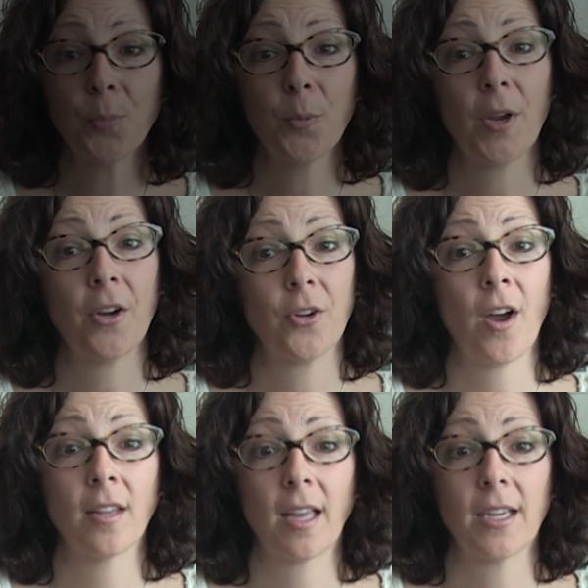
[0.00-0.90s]
you prepare
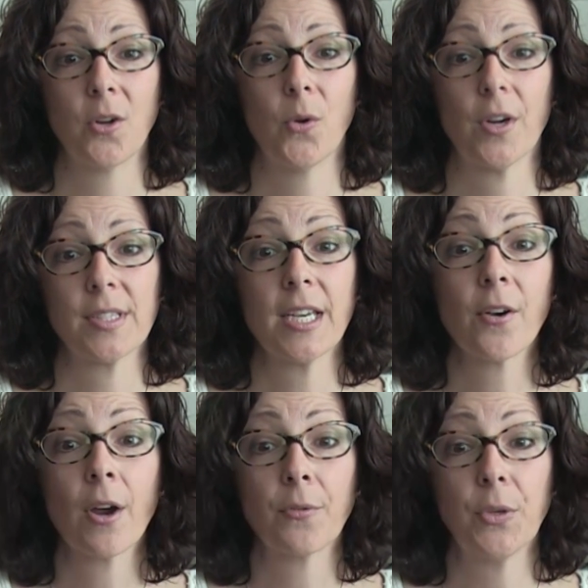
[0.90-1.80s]
your online course,
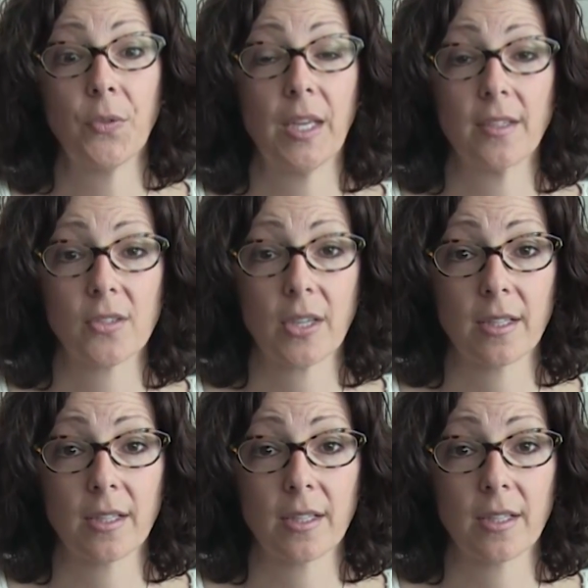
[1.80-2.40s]
here are a few things to